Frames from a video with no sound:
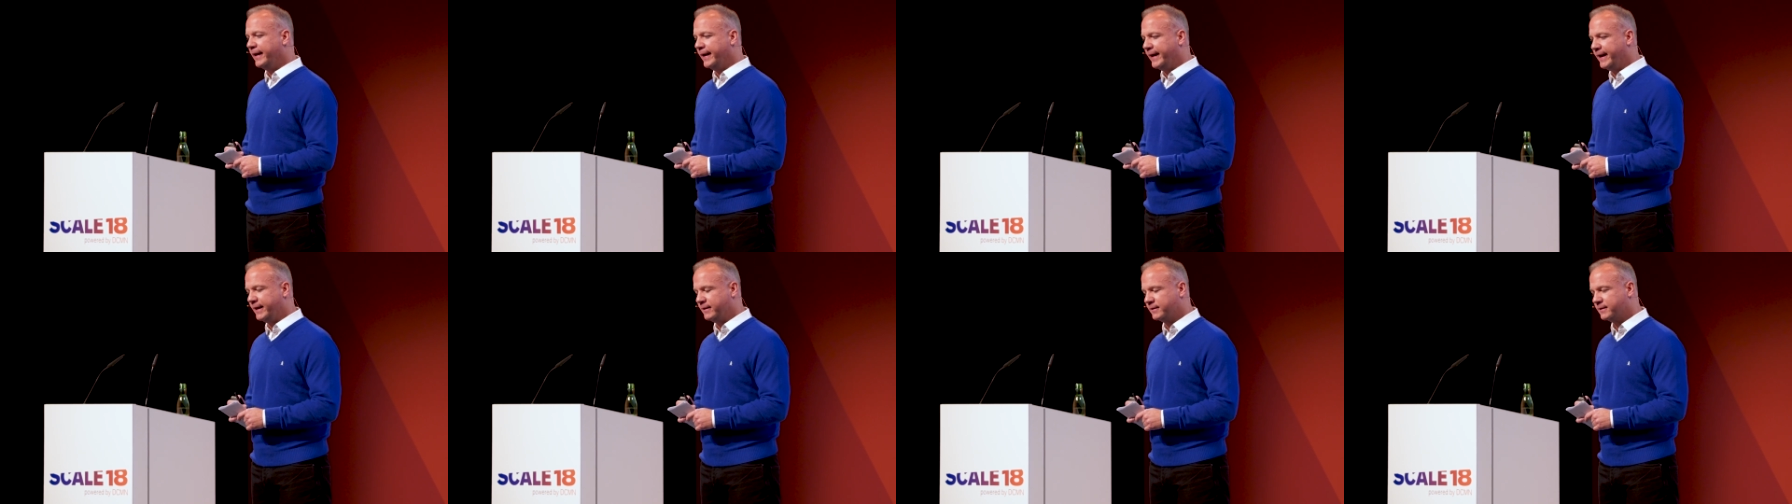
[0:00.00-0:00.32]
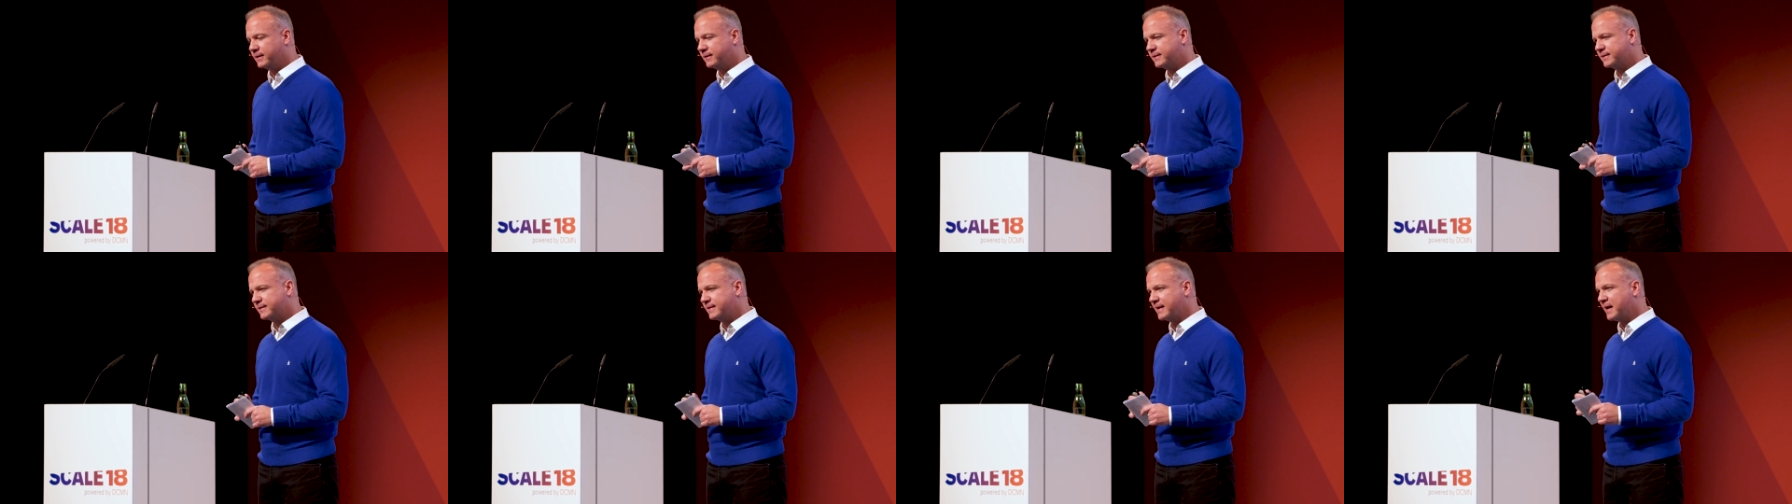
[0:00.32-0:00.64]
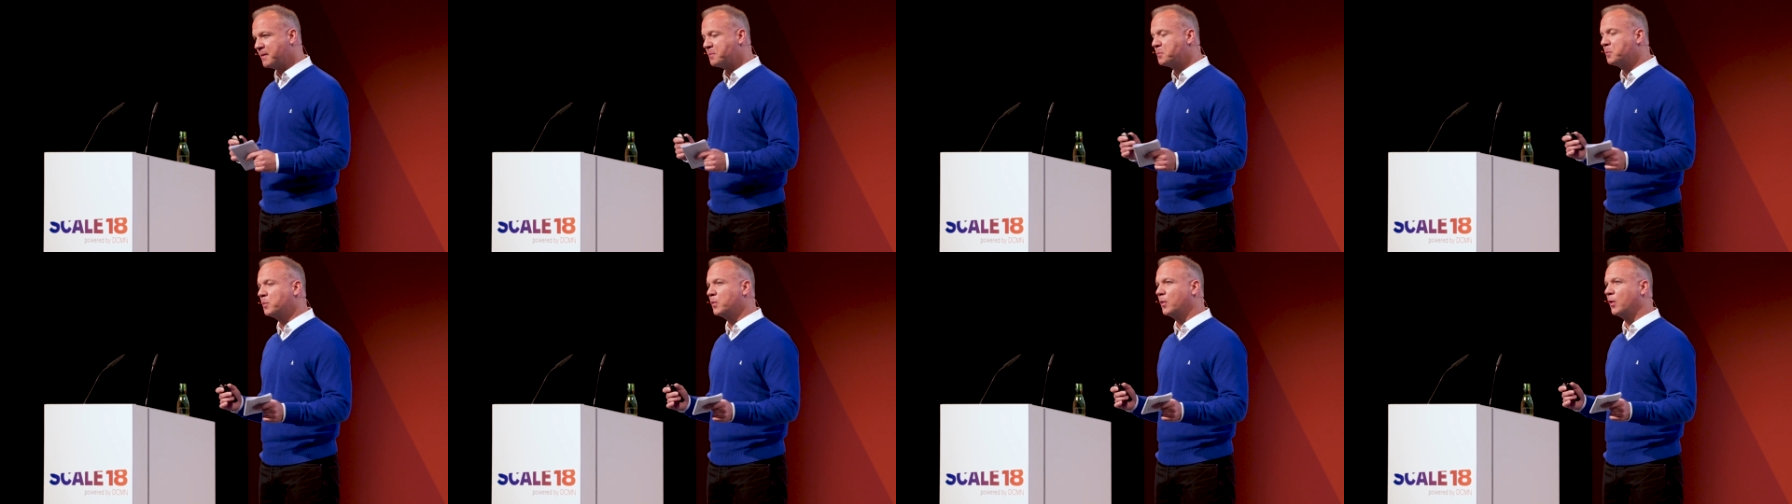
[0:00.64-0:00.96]
and
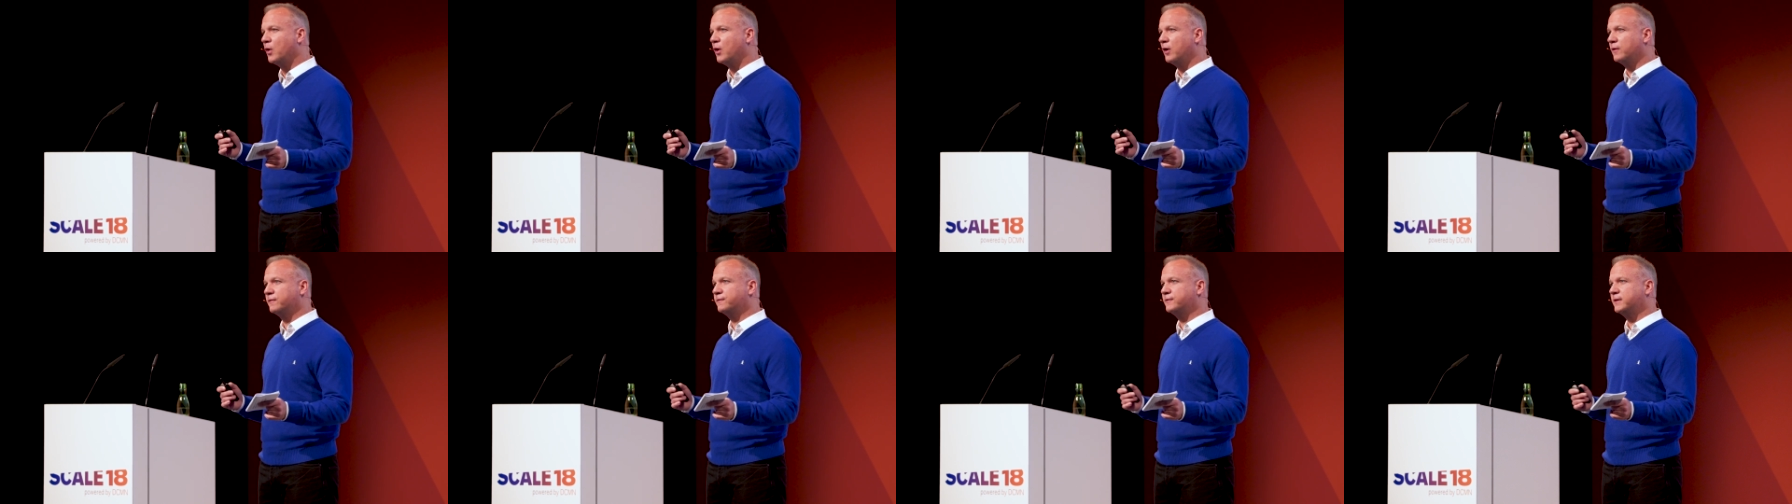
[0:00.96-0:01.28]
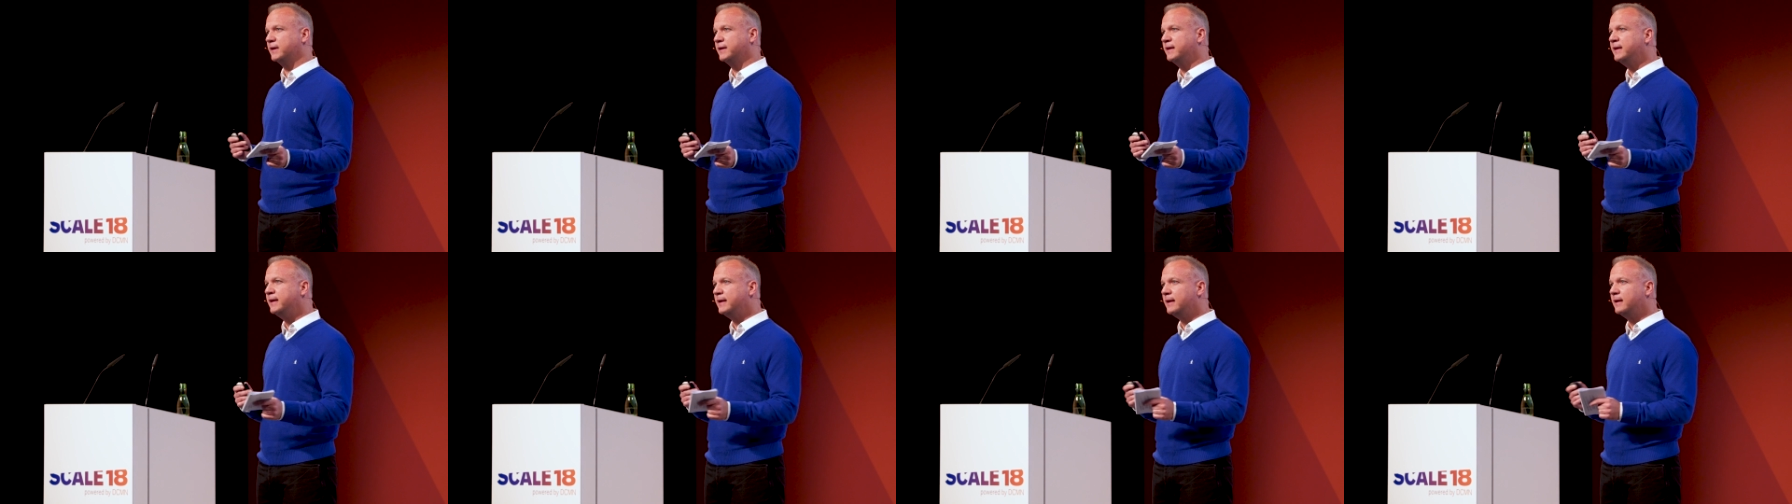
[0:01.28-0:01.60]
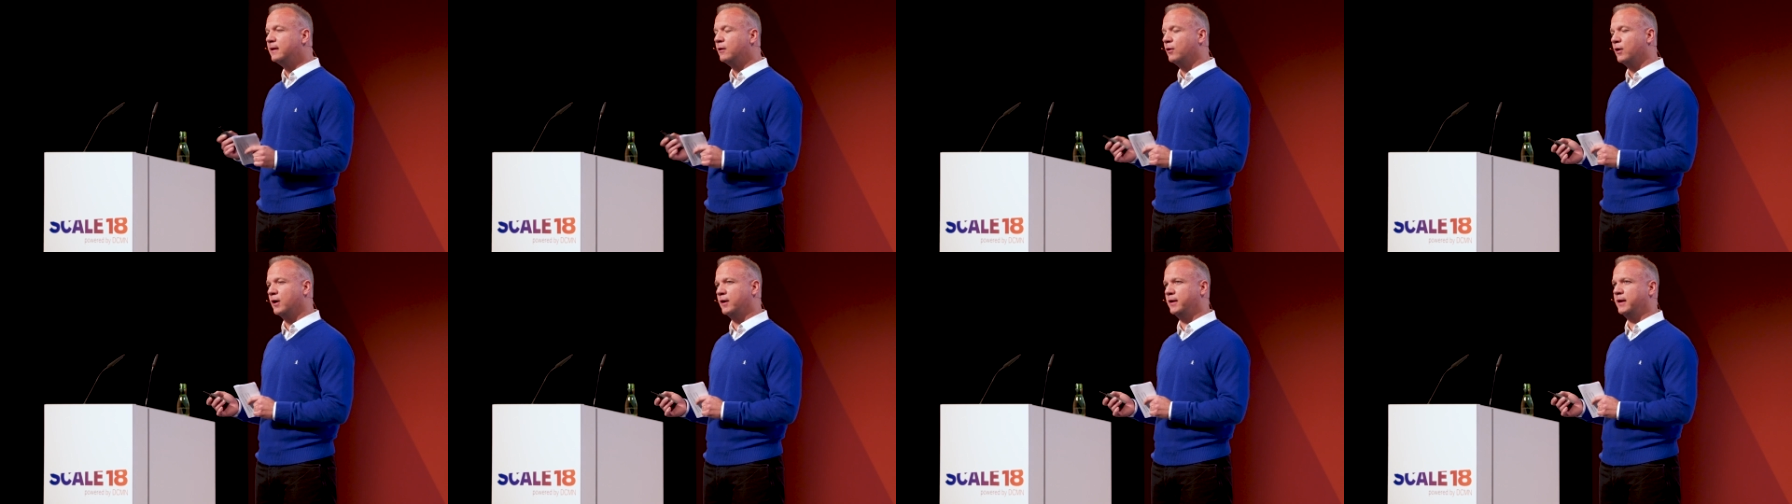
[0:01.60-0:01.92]
some of the key
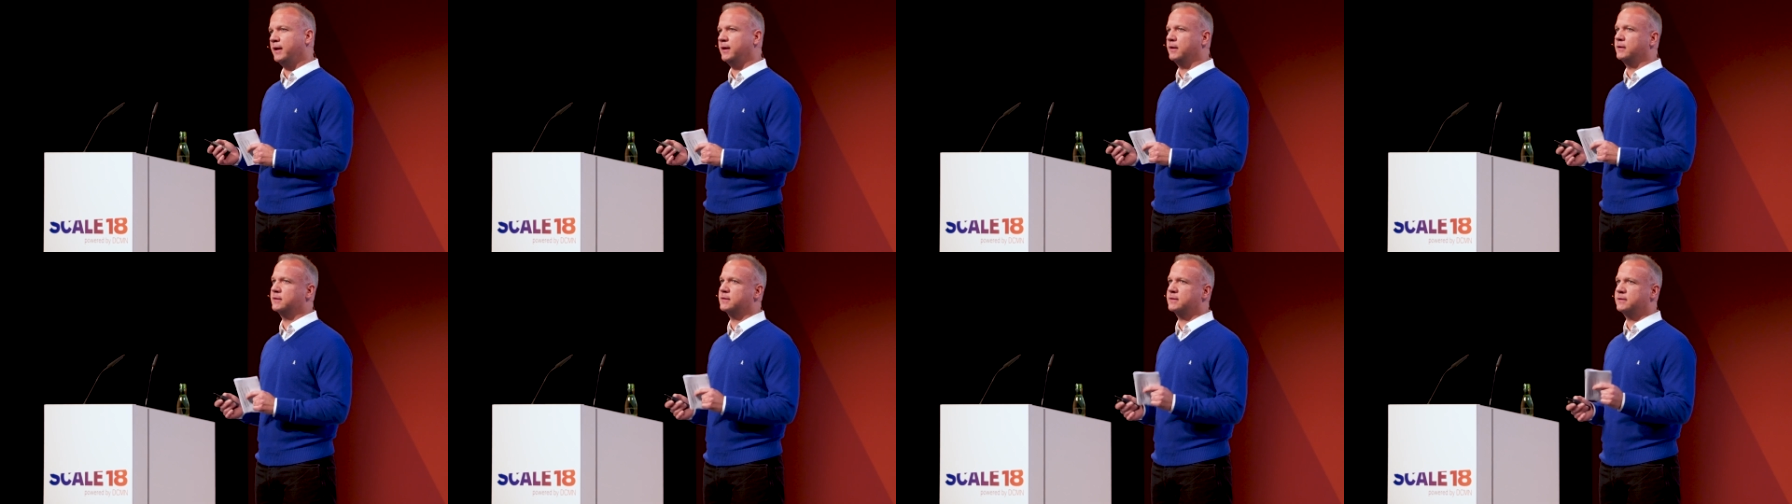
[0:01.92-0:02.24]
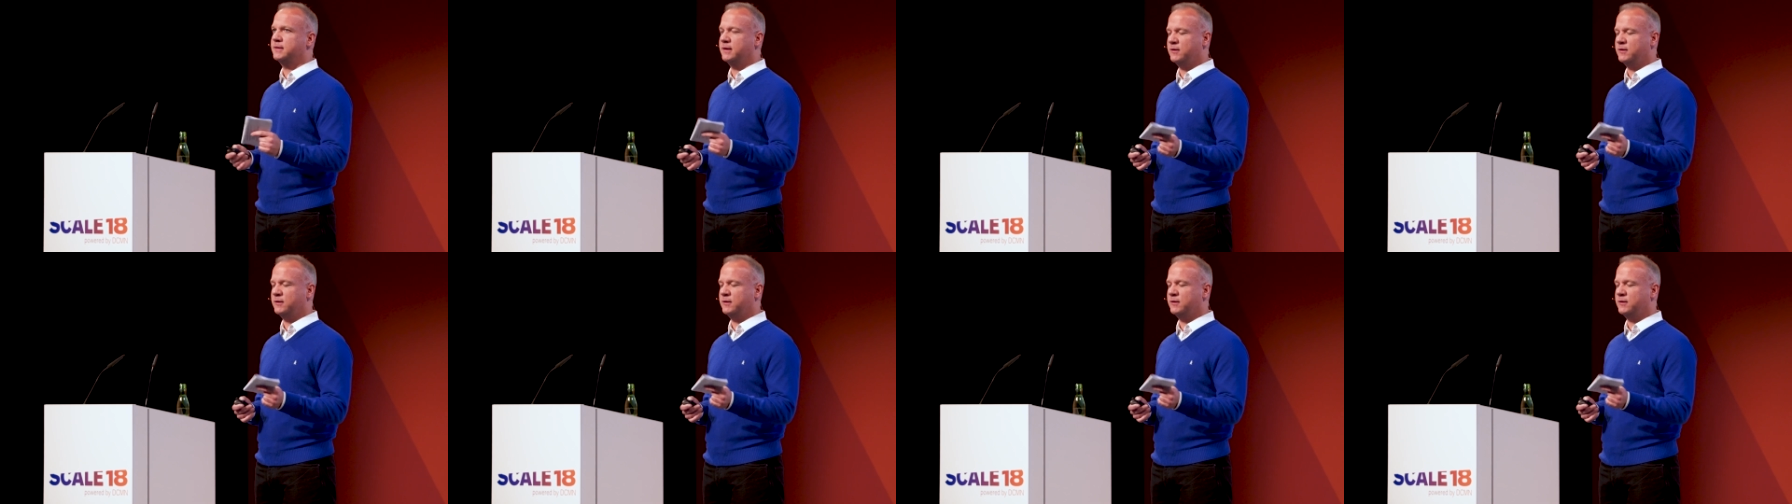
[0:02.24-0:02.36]
learnings